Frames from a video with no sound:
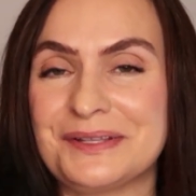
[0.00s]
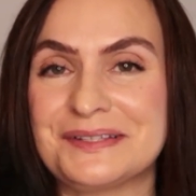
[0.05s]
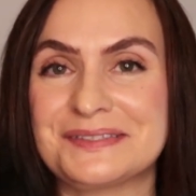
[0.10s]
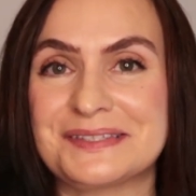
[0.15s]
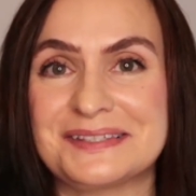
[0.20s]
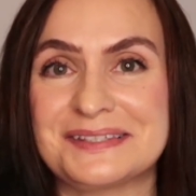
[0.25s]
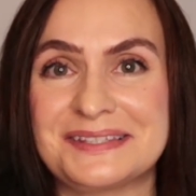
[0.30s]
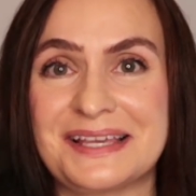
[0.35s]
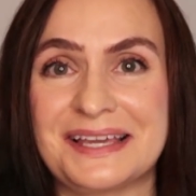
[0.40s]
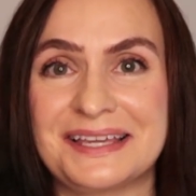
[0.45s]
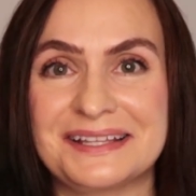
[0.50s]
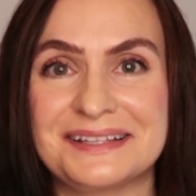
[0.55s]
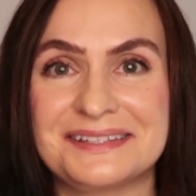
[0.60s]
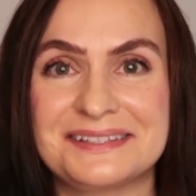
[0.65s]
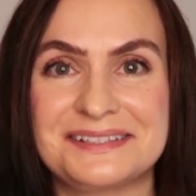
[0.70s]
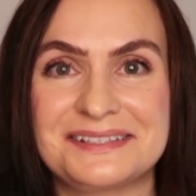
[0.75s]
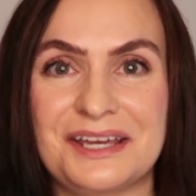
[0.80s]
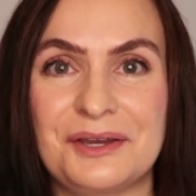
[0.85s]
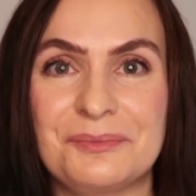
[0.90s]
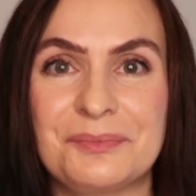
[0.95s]
It's the second
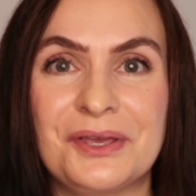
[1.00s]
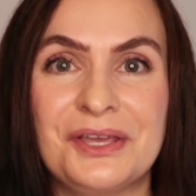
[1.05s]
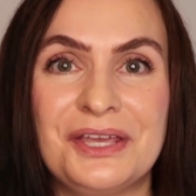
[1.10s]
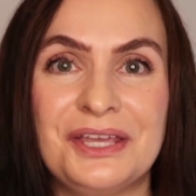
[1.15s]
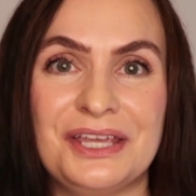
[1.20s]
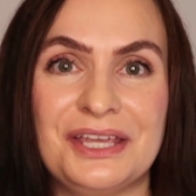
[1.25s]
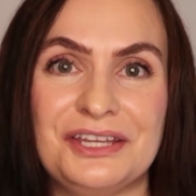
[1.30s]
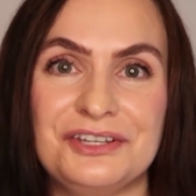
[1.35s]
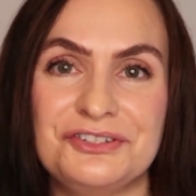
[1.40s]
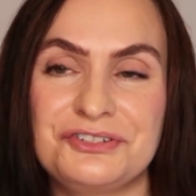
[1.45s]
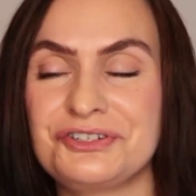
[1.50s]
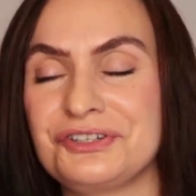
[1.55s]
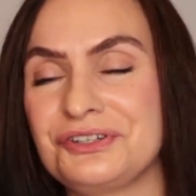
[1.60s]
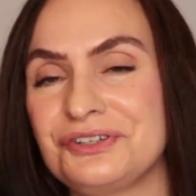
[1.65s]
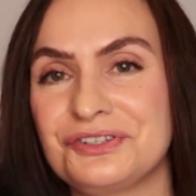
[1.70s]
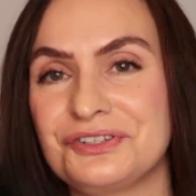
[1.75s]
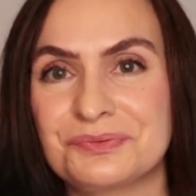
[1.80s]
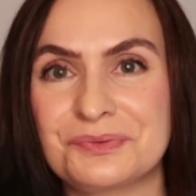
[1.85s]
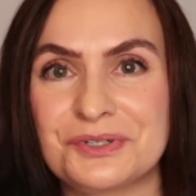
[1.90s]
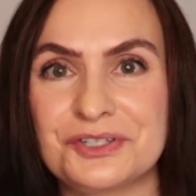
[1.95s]
step, and
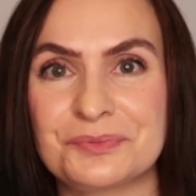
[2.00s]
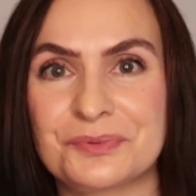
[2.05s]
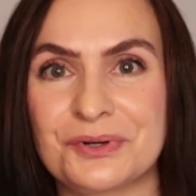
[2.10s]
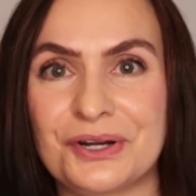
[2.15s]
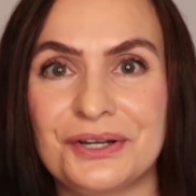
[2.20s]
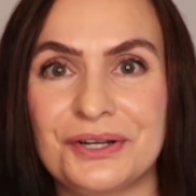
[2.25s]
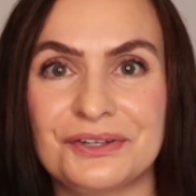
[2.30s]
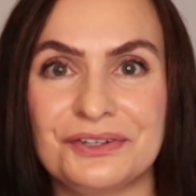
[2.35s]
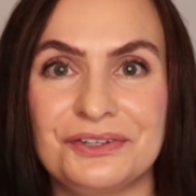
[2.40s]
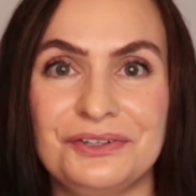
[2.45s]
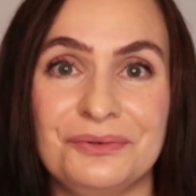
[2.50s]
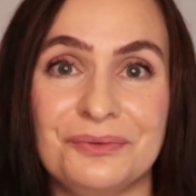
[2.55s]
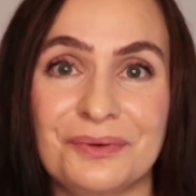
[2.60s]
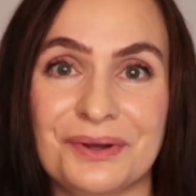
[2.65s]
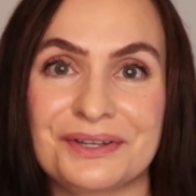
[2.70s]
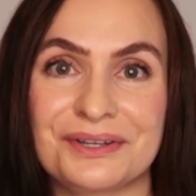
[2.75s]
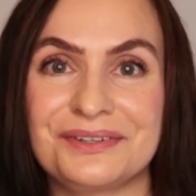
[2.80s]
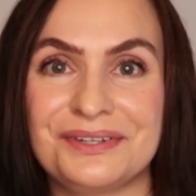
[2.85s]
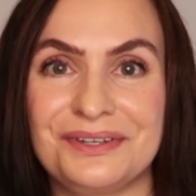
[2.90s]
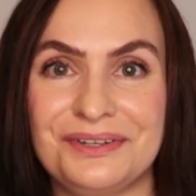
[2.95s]
choose which product you
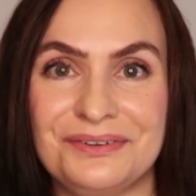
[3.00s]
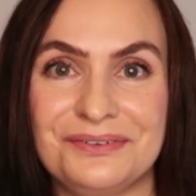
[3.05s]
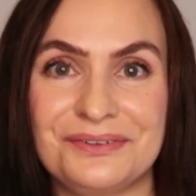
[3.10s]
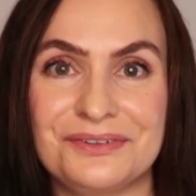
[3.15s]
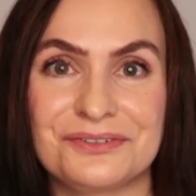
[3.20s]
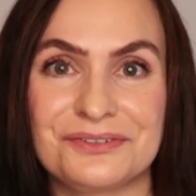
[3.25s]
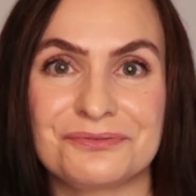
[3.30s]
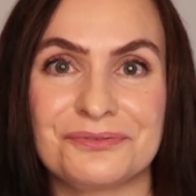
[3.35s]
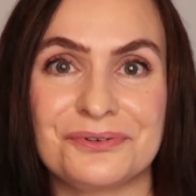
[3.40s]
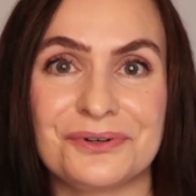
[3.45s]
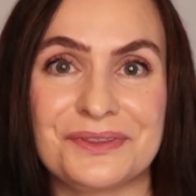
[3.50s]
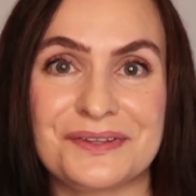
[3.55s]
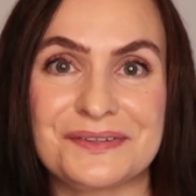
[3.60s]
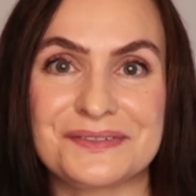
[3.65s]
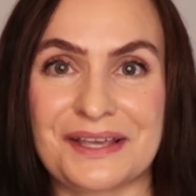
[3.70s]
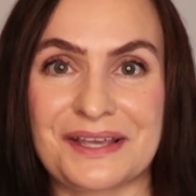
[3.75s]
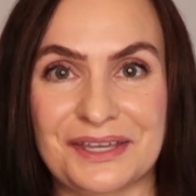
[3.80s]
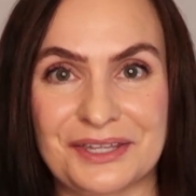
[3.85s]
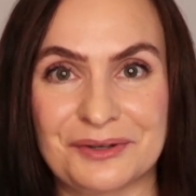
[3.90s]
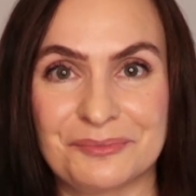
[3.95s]
want to use for the
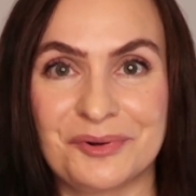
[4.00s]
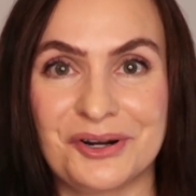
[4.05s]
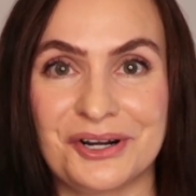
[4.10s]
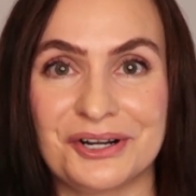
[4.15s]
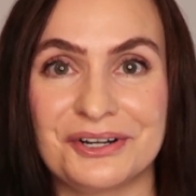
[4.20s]
second